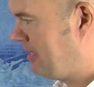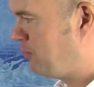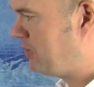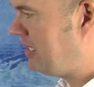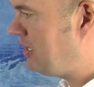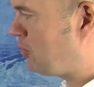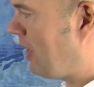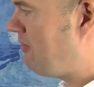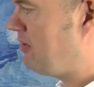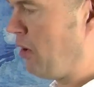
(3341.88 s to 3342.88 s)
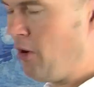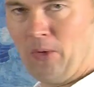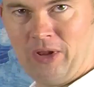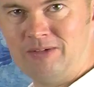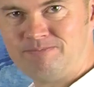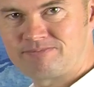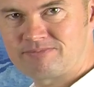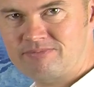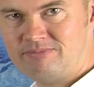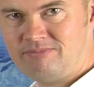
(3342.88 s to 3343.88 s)
we need to have it all.
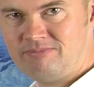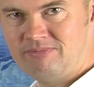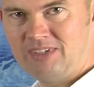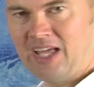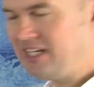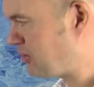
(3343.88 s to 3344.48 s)
And